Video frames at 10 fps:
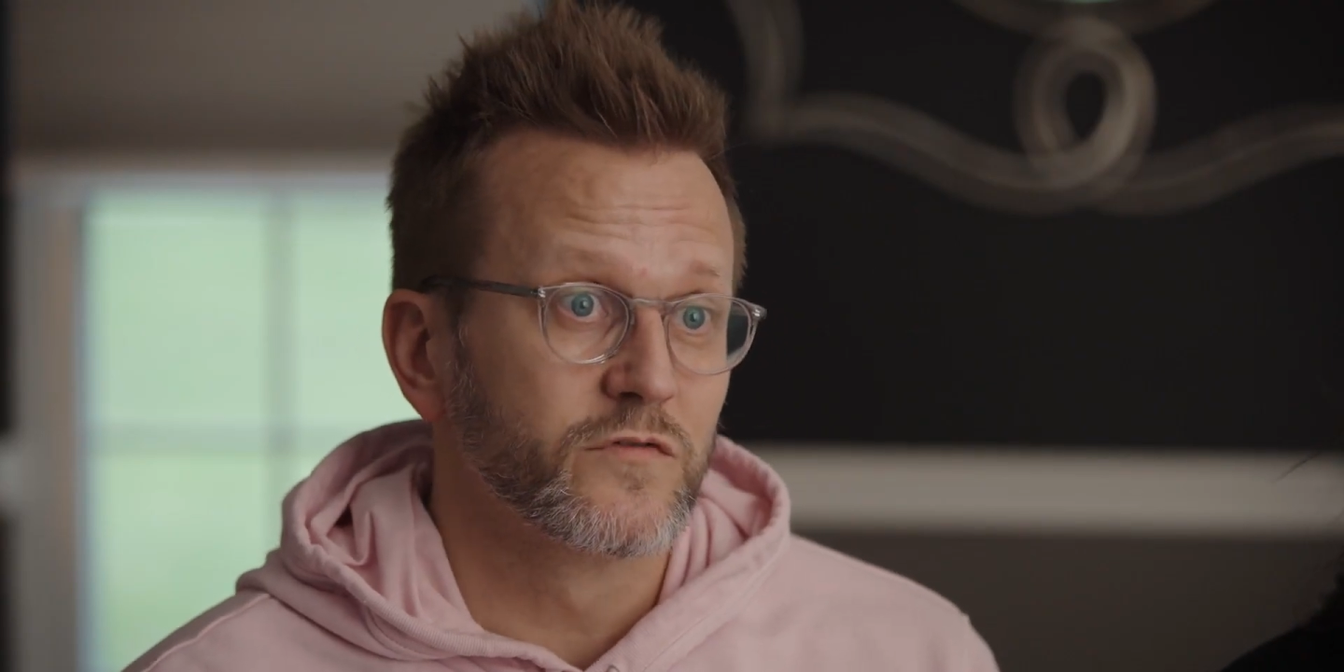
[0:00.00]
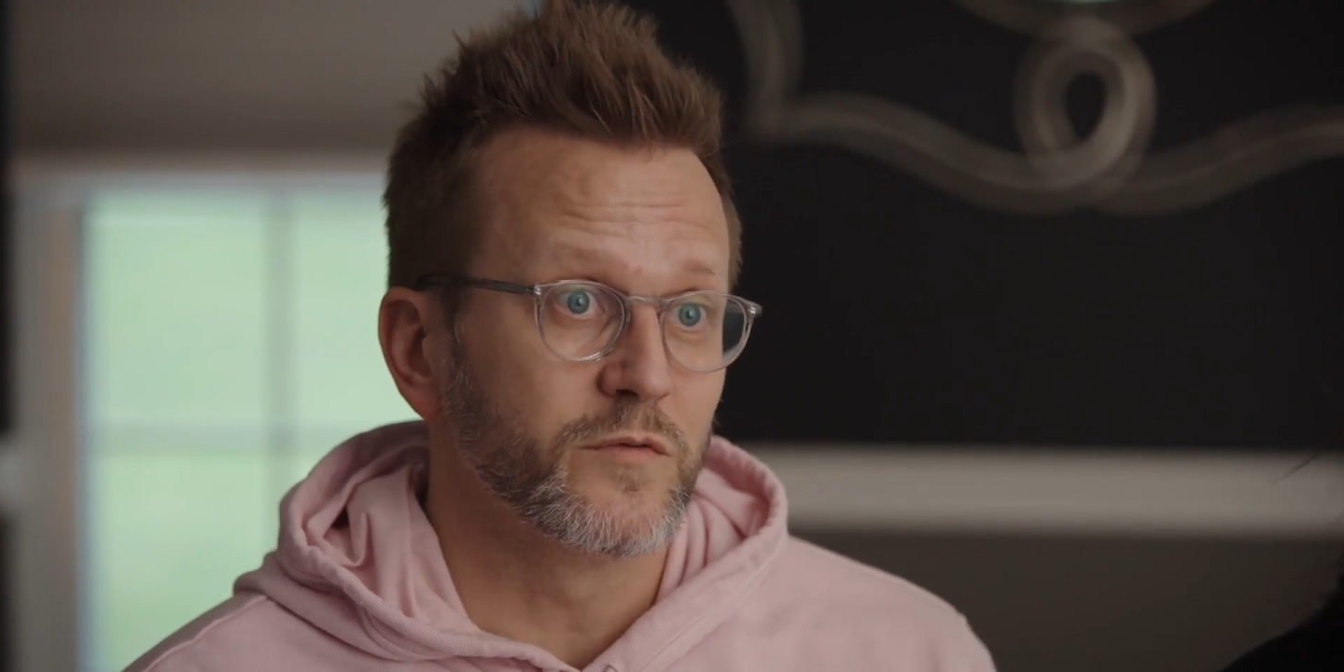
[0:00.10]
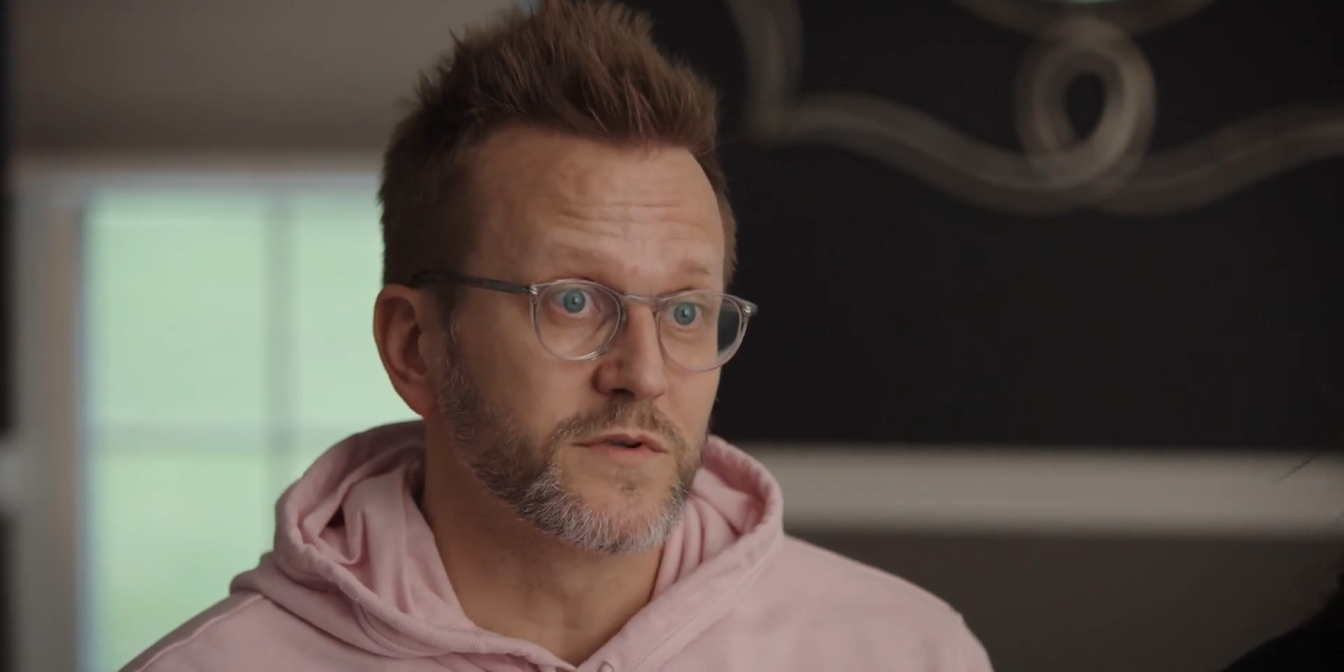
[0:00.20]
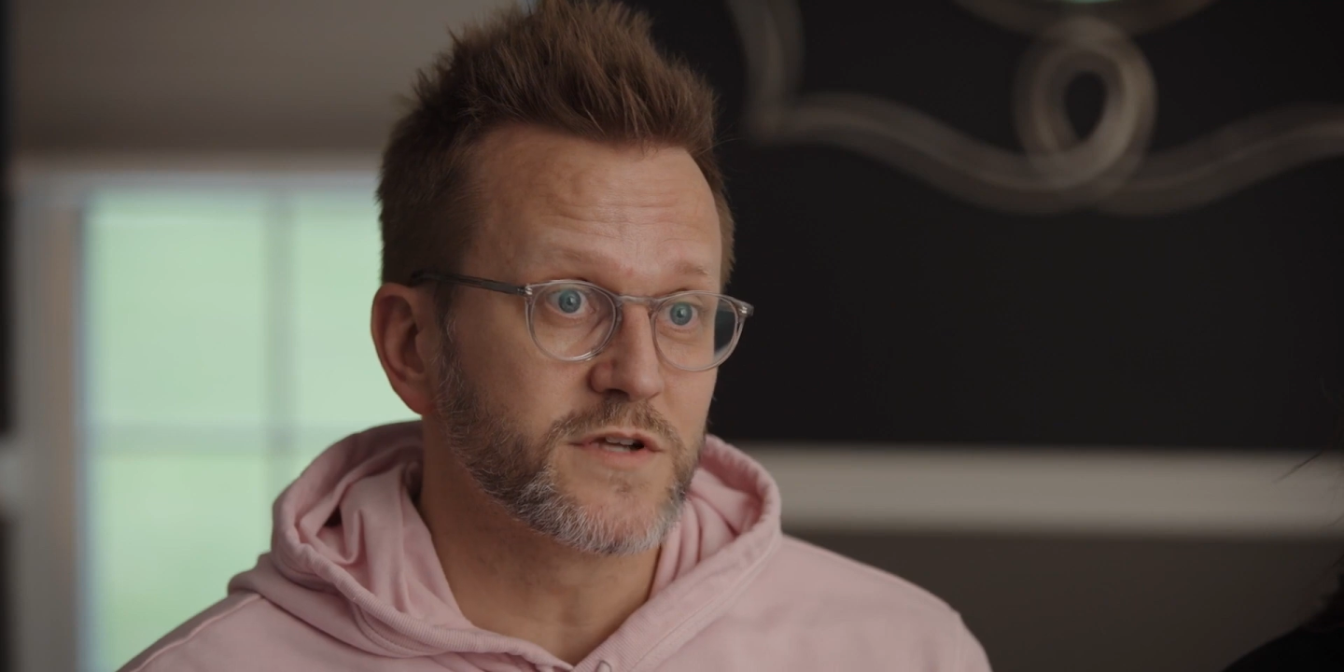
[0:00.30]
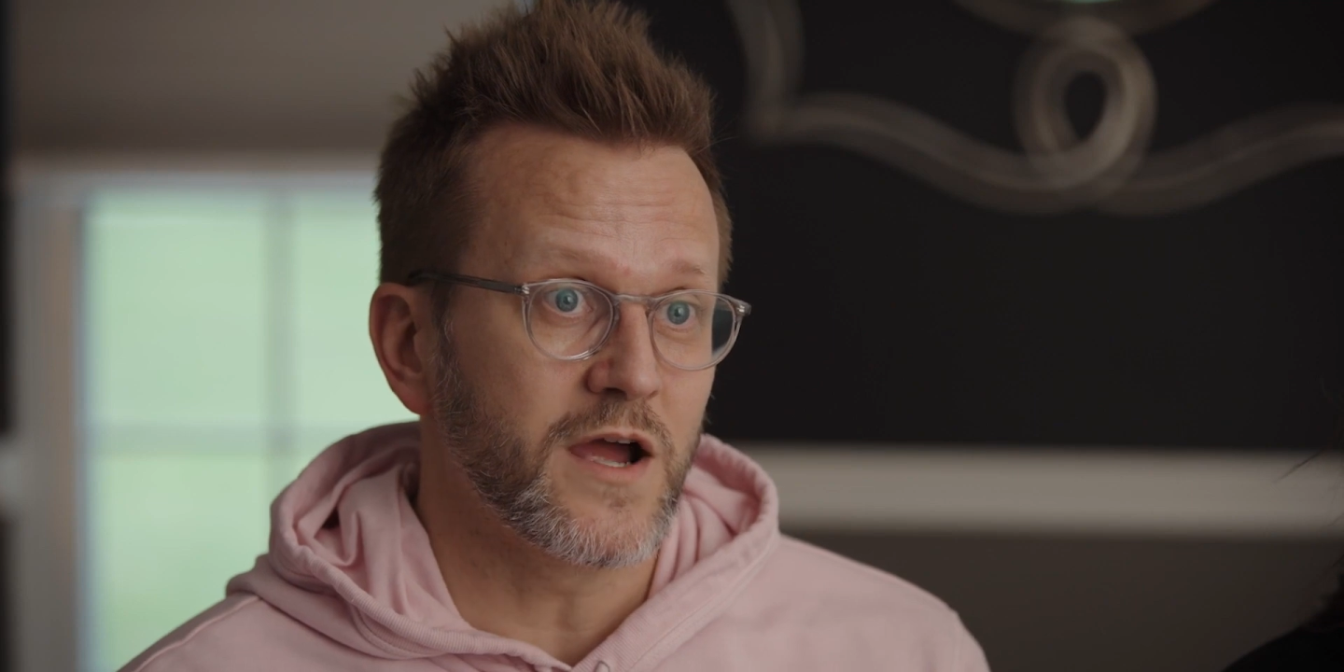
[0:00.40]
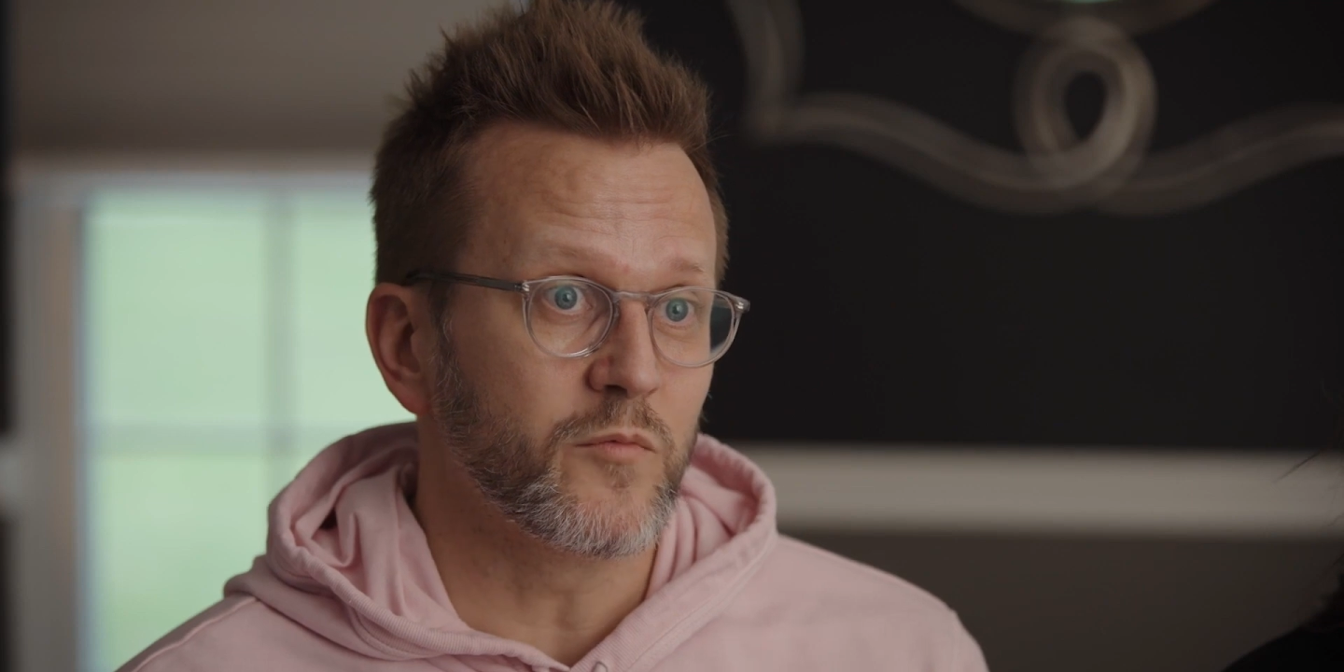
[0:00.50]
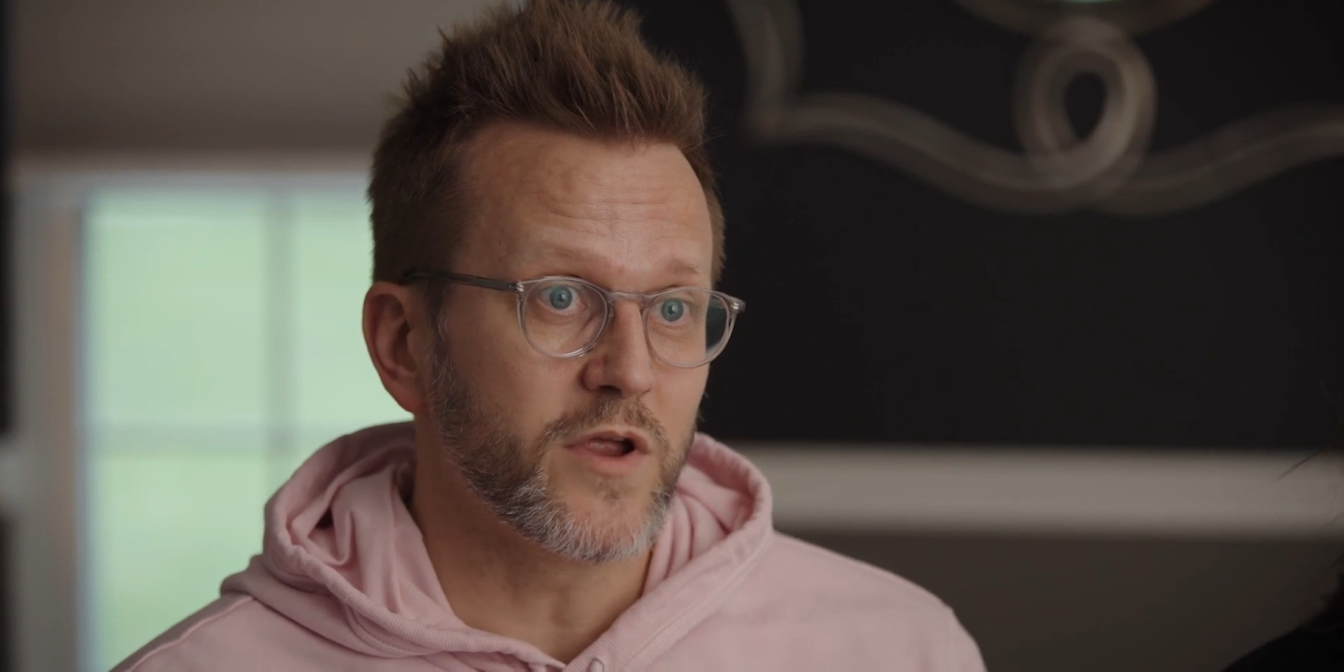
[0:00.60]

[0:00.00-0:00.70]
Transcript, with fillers: from the time